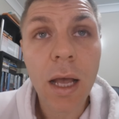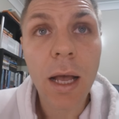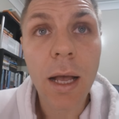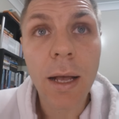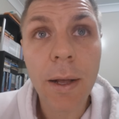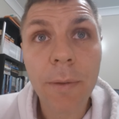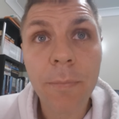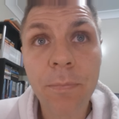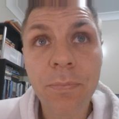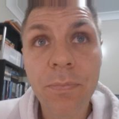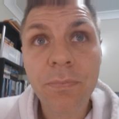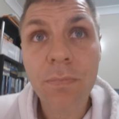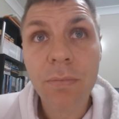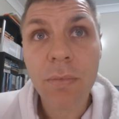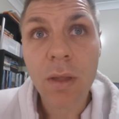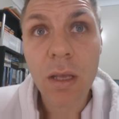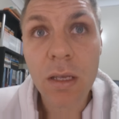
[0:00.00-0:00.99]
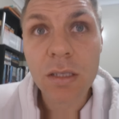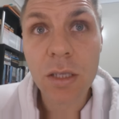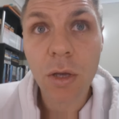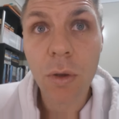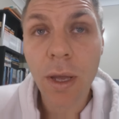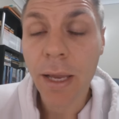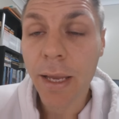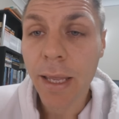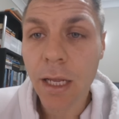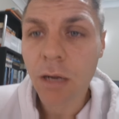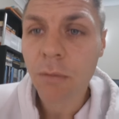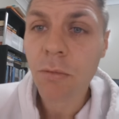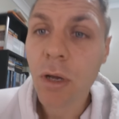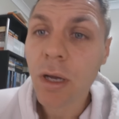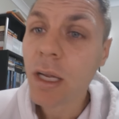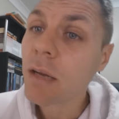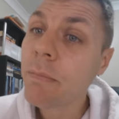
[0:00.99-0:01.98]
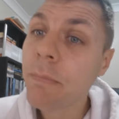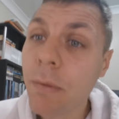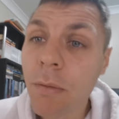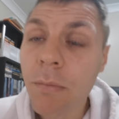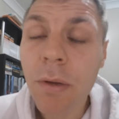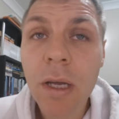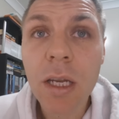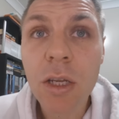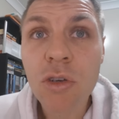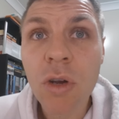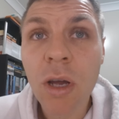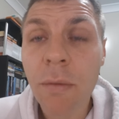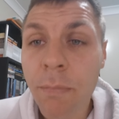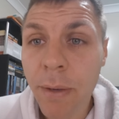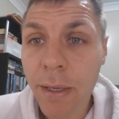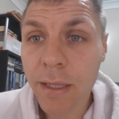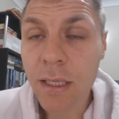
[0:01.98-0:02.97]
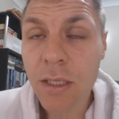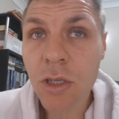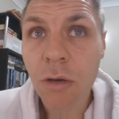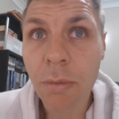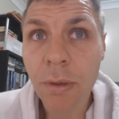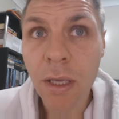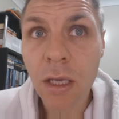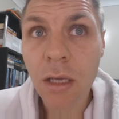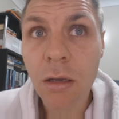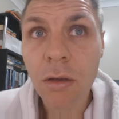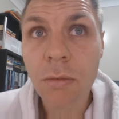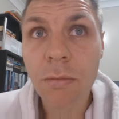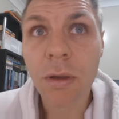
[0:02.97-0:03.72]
Um, so again, I'm not gonna I'm not gonna try and pick the top here,